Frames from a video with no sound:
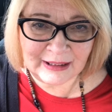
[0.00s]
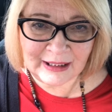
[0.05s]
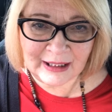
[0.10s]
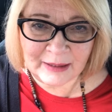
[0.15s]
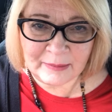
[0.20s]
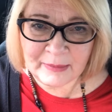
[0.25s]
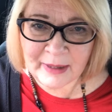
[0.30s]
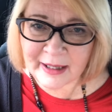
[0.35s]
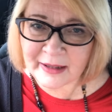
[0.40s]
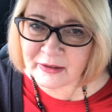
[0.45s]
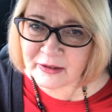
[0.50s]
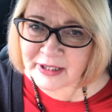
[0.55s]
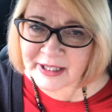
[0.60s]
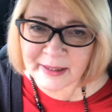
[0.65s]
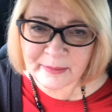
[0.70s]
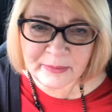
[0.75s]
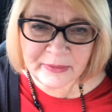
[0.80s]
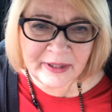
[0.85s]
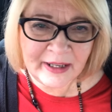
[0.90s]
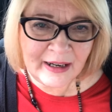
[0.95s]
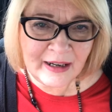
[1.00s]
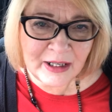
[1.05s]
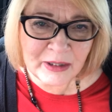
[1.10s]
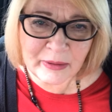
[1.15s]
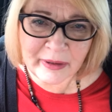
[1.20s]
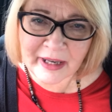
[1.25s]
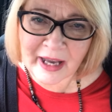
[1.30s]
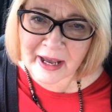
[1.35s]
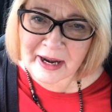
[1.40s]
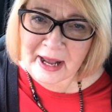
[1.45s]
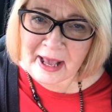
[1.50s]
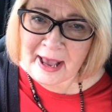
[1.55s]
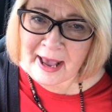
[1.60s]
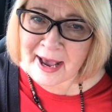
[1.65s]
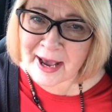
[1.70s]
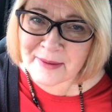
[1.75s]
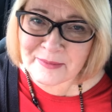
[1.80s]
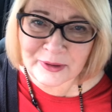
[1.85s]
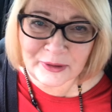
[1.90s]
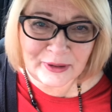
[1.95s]
Man, there's some things we gotta
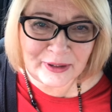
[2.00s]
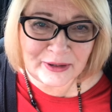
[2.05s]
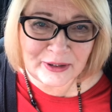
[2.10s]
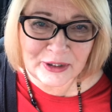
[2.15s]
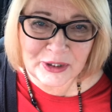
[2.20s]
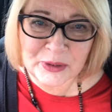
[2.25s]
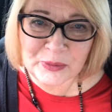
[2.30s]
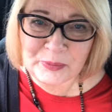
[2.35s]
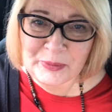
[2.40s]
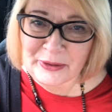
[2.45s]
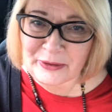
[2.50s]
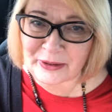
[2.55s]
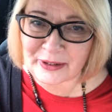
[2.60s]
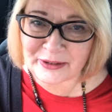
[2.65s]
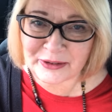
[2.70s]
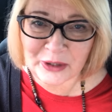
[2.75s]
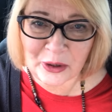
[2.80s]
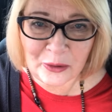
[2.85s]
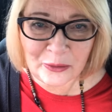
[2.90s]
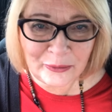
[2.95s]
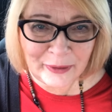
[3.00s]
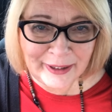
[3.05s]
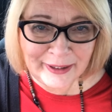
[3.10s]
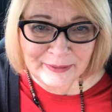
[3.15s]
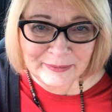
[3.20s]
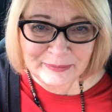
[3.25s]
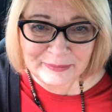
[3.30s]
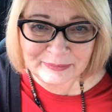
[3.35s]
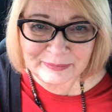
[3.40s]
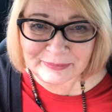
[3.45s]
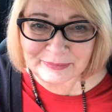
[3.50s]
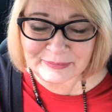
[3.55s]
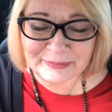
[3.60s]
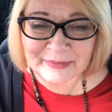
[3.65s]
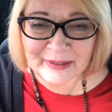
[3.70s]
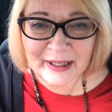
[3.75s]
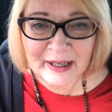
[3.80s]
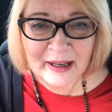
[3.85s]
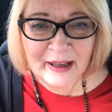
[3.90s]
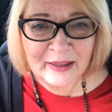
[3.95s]
hammer in the spirit, don't we?
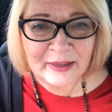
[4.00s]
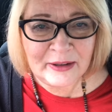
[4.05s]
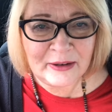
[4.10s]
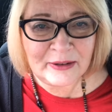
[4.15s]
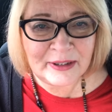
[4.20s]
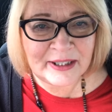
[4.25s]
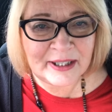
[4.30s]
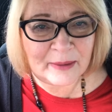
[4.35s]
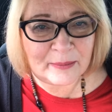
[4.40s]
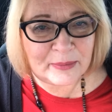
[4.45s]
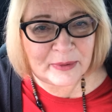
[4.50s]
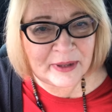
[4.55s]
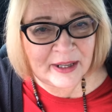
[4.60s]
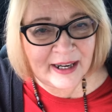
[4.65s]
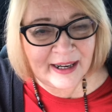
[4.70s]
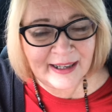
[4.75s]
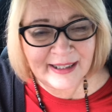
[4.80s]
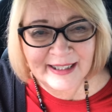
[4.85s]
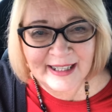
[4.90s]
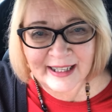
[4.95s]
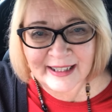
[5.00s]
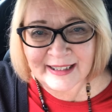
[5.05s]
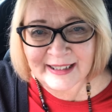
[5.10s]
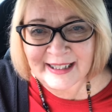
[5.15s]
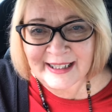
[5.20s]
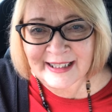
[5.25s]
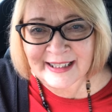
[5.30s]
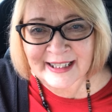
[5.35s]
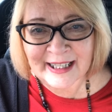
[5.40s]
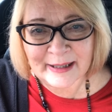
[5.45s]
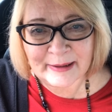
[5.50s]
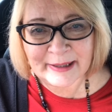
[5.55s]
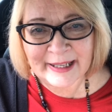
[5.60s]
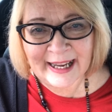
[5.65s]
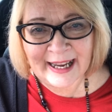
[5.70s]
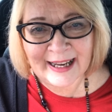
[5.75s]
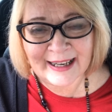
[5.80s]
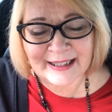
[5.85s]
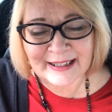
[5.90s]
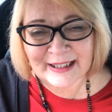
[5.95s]
There's some things that need to
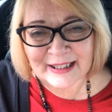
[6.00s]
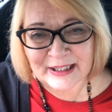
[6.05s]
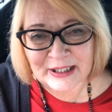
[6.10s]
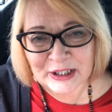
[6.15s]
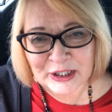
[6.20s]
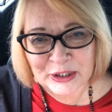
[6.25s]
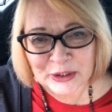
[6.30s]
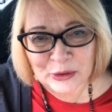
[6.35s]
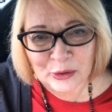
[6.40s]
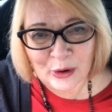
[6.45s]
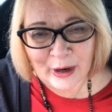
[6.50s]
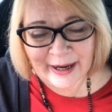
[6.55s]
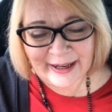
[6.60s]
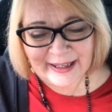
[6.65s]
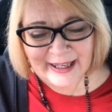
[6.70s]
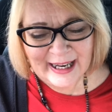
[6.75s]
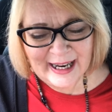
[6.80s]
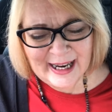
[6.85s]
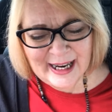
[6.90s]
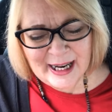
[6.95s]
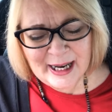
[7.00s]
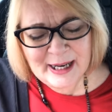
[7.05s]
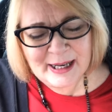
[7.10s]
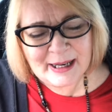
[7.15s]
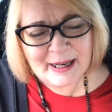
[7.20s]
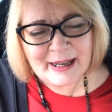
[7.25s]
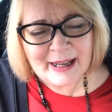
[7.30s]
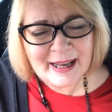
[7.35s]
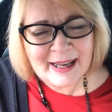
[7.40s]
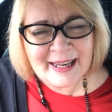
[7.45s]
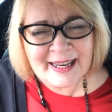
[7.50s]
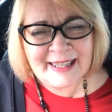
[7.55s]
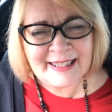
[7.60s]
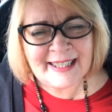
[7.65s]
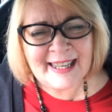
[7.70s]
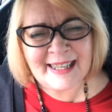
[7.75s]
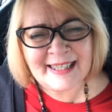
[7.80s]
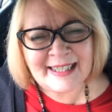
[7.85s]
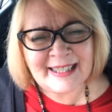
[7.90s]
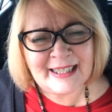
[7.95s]
get destroyed. He
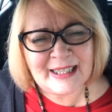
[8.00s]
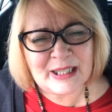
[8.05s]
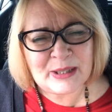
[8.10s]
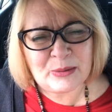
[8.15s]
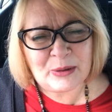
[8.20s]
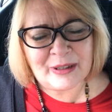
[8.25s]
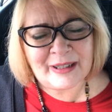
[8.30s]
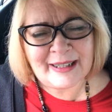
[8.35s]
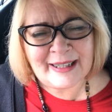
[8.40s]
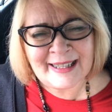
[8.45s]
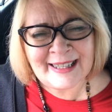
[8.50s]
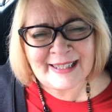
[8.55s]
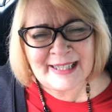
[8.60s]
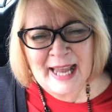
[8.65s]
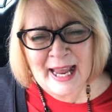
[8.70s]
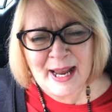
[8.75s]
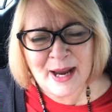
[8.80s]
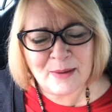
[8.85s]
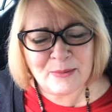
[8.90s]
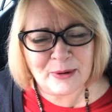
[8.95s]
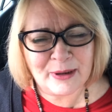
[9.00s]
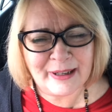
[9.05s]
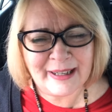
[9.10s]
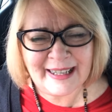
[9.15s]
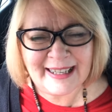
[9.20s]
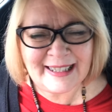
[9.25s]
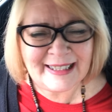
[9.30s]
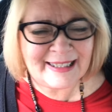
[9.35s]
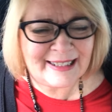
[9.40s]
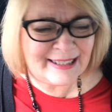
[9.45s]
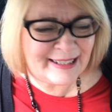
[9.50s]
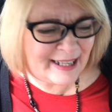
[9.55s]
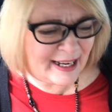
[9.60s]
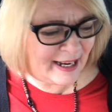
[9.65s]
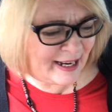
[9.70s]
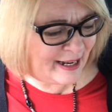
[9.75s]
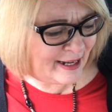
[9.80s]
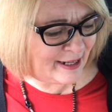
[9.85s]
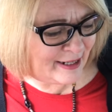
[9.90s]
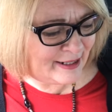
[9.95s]
says in his word, his word is
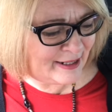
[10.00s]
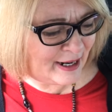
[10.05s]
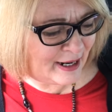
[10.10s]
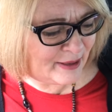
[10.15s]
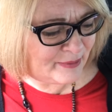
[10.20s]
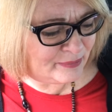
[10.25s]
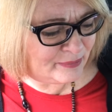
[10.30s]
a